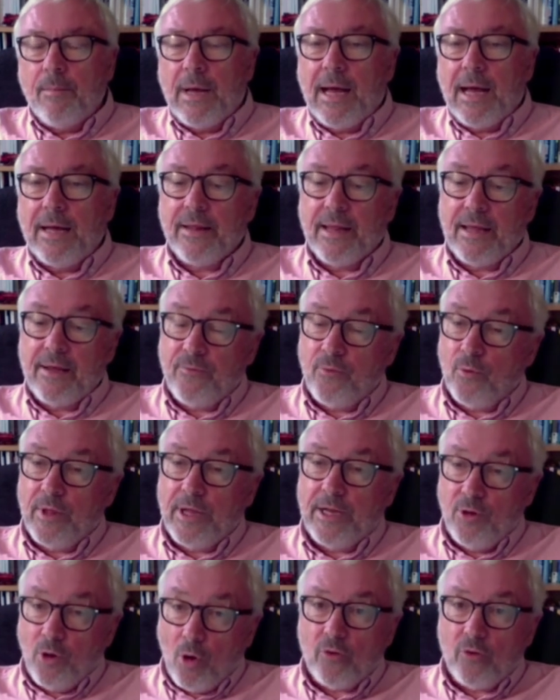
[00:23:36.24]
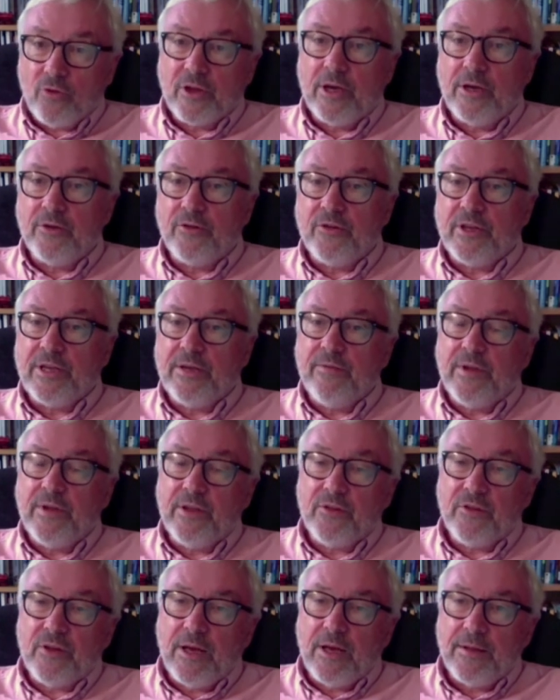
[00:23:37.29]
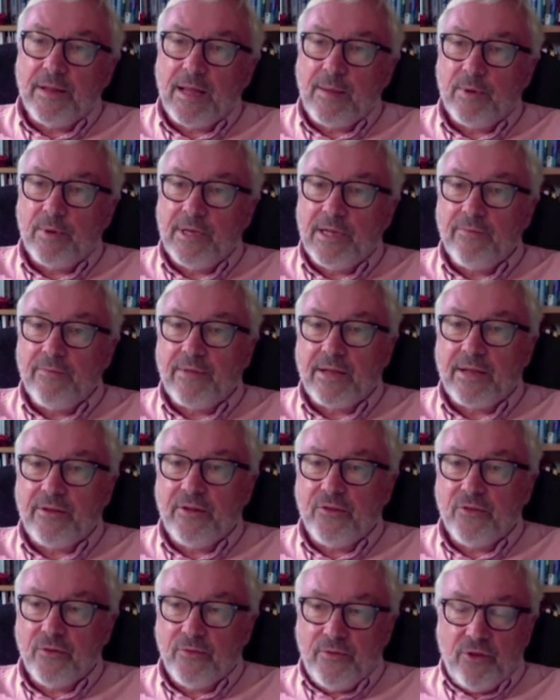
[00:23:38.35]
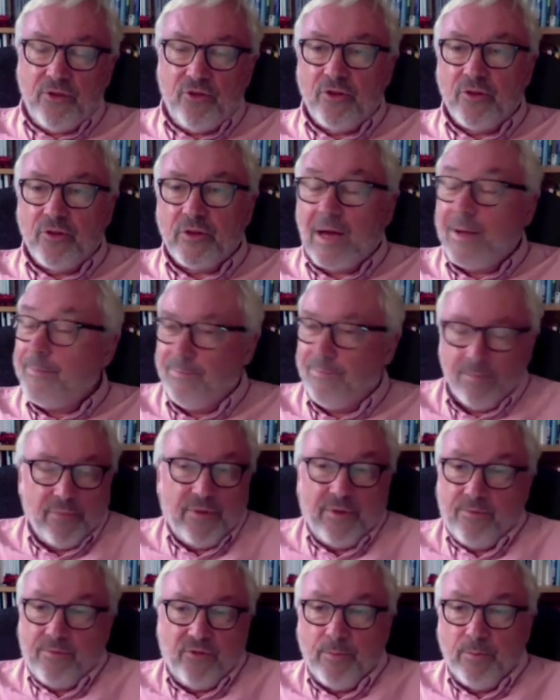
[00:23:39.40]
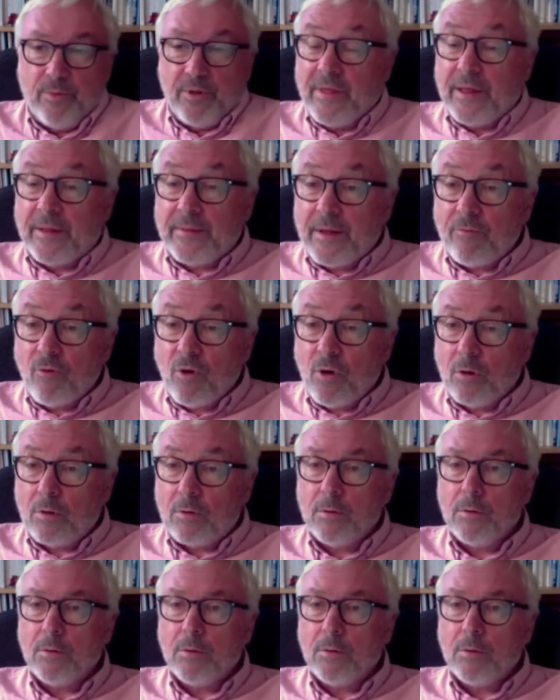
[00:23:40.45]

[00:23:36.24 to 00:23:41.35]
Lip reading: and therefore they're not going to give it, and they believe that is sufficient. I simply think they're wrong.